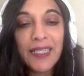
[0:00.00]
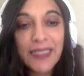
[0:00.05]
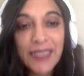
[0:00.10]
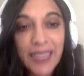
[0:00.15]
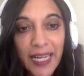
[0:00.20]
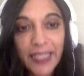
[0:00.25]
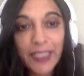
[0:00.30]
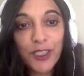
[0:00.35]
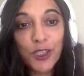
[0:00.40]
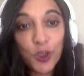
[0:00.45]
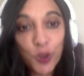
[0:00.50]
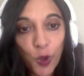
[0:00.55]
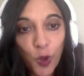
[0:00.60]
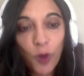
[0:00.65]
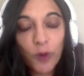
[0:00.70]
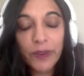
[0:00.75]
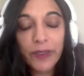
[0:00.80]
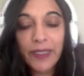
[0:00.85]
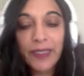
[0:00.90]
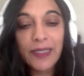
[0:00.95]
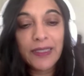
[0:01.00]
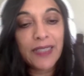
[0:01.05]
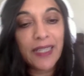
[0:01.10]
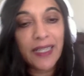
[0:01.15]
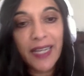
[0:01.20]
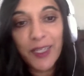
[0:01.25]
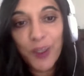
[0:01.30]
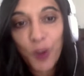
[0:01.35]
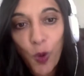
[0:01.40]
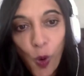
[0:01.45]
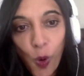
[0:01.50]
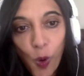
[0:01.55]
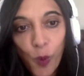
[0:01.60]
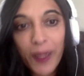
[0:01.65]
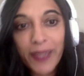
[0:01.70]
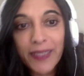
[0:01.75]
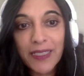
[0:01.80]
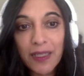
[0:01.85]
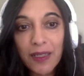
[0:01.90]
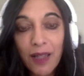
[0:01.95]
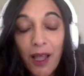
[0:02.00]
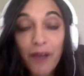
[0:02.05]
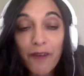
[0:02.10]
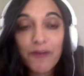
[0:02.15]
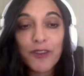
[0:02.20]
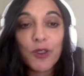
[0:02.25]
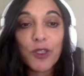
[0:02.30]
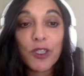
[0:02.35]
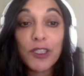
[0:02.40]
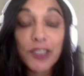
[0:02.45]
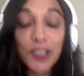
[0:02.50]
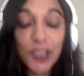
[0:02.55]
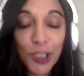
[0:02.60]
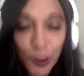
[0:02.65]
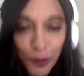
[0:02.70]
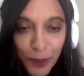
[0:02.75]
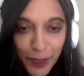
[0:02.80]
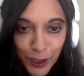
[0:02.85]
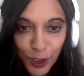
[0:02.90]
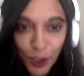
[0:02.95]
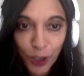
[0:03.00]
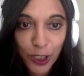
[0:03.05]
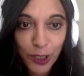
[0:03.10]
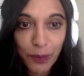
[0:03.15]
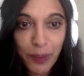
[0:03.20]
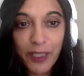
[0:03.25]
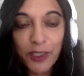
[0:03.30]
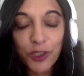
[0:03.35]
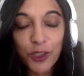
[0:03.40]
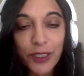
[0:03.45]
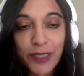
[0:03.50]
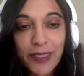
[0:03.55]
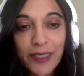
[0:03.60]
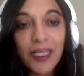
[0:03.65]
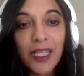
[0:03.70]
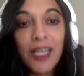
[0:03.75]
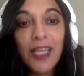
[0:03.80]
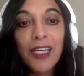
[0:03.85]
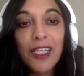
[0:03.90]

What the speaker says: telling stories, and I'd always loved consuming documentaries.